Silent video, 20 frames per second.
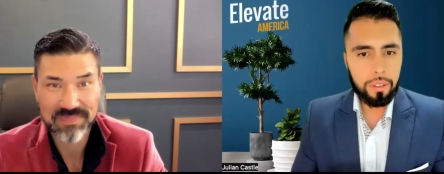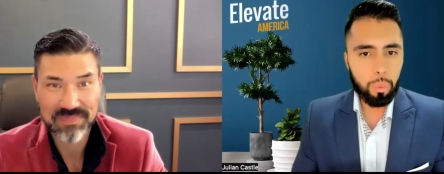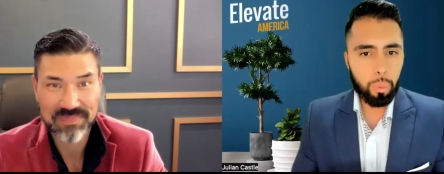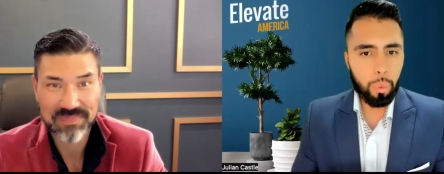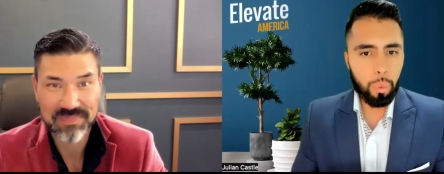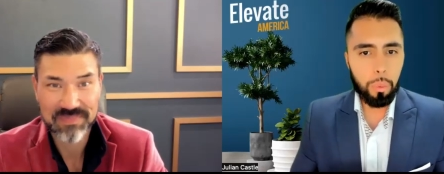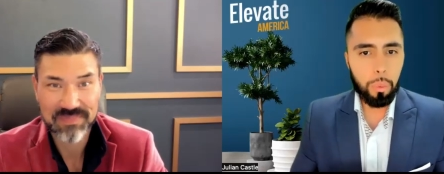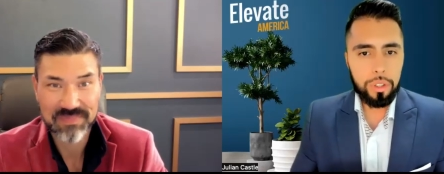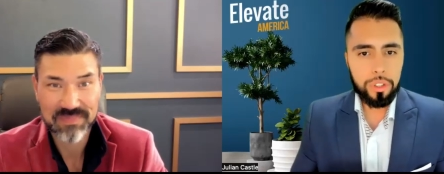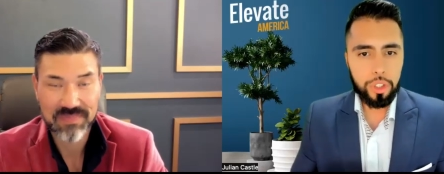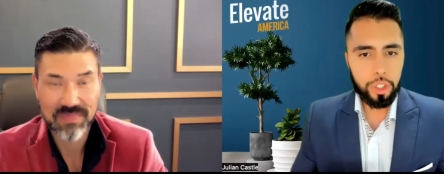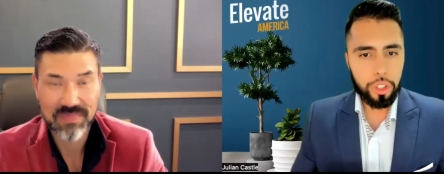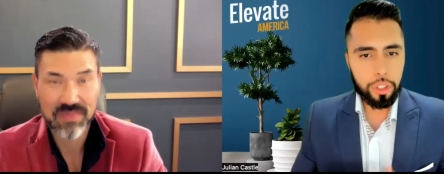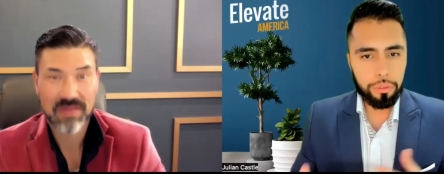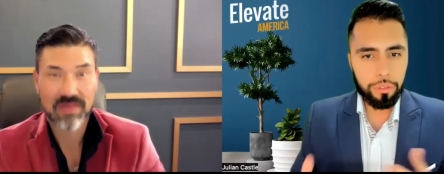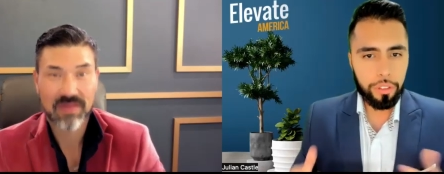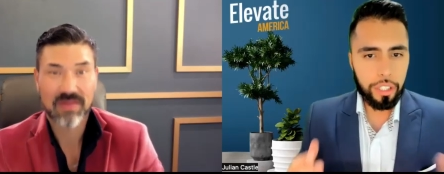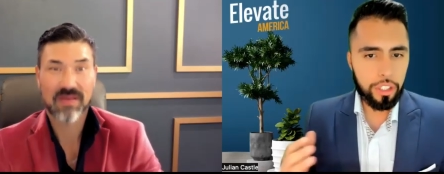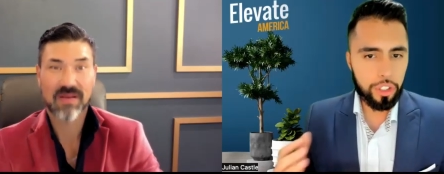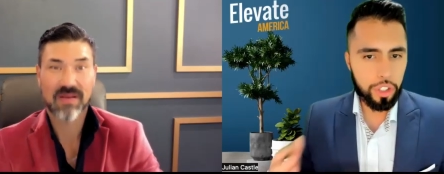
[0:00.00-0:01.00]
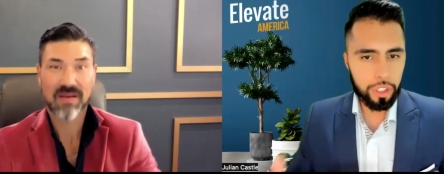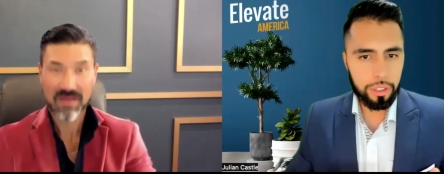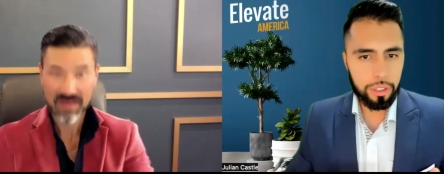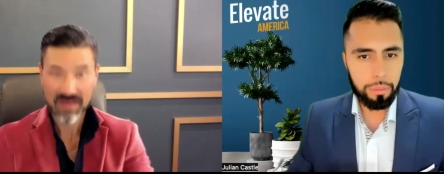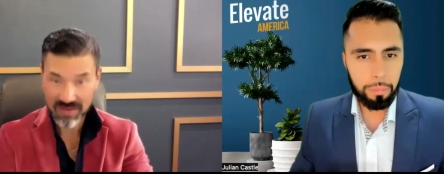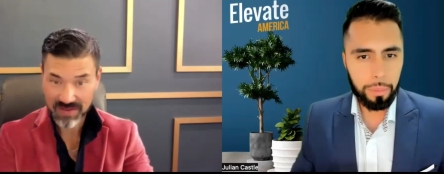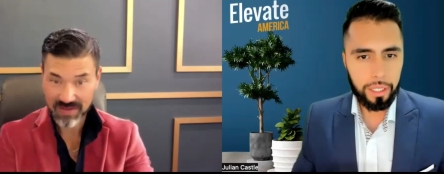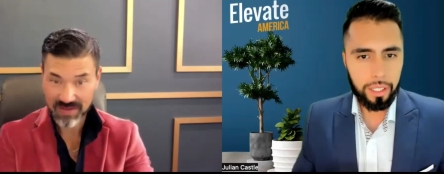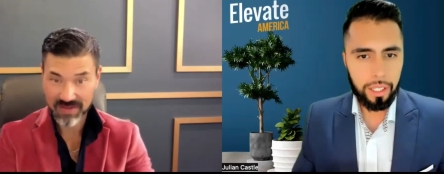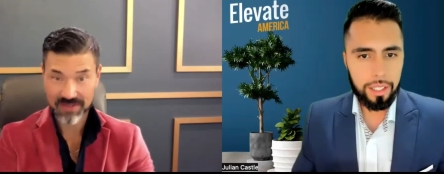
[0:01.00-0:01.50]
Speaker 1: what was your vision?
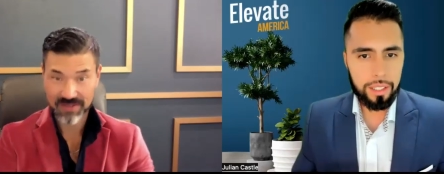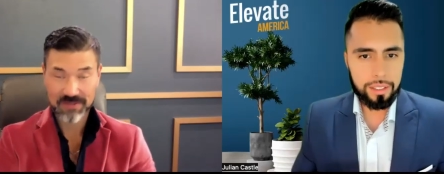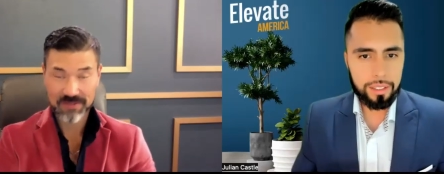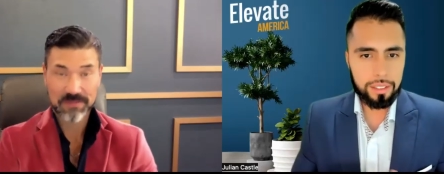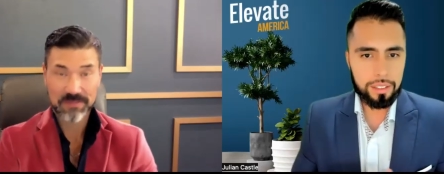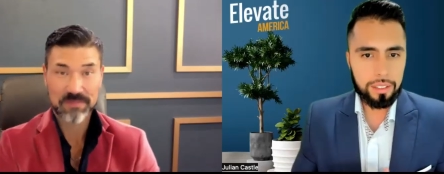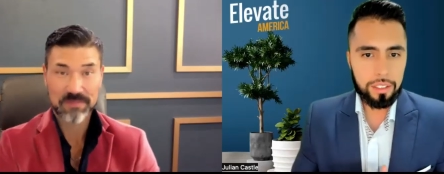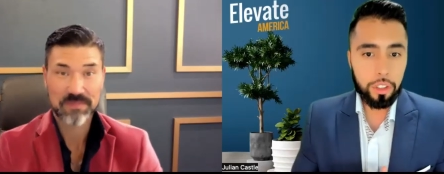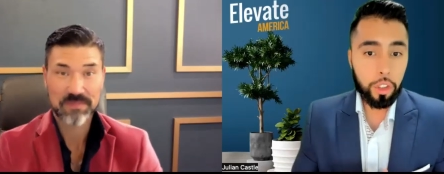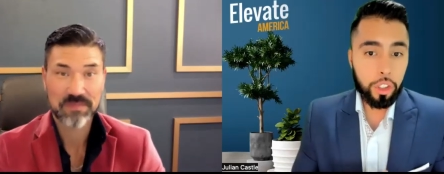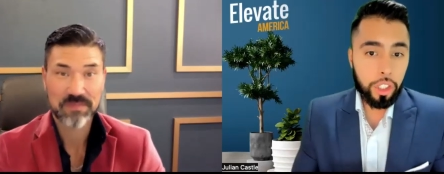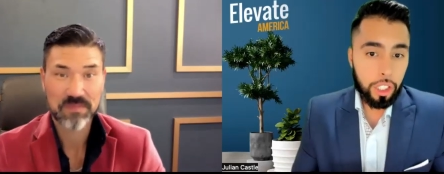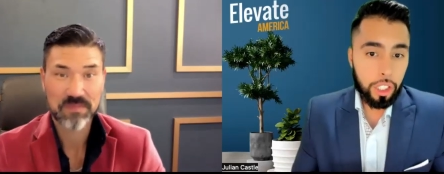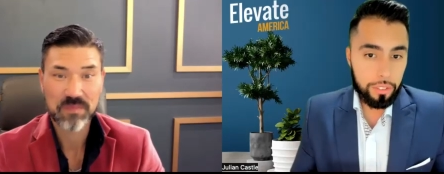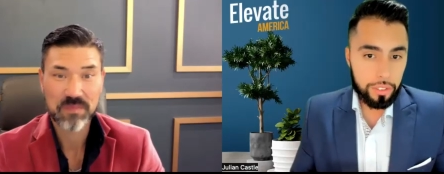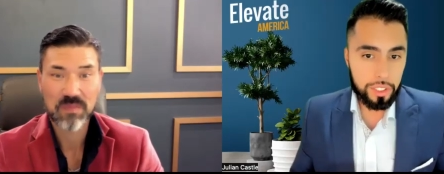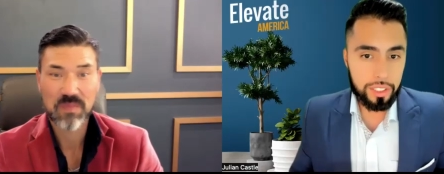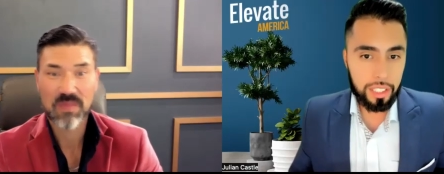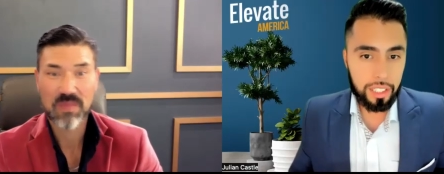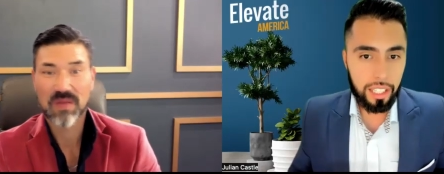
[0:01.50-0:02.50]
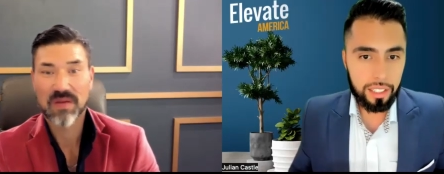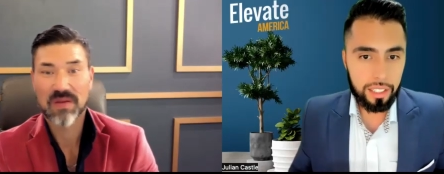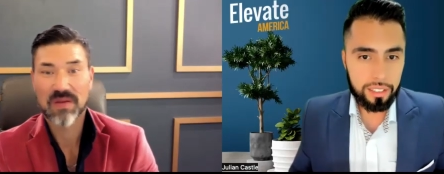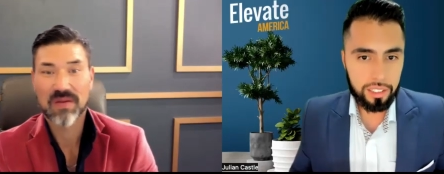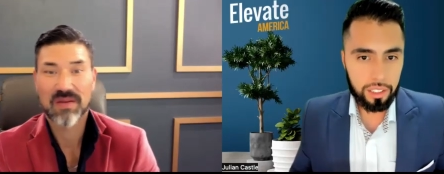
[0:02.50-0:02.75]
Because you could have stayed in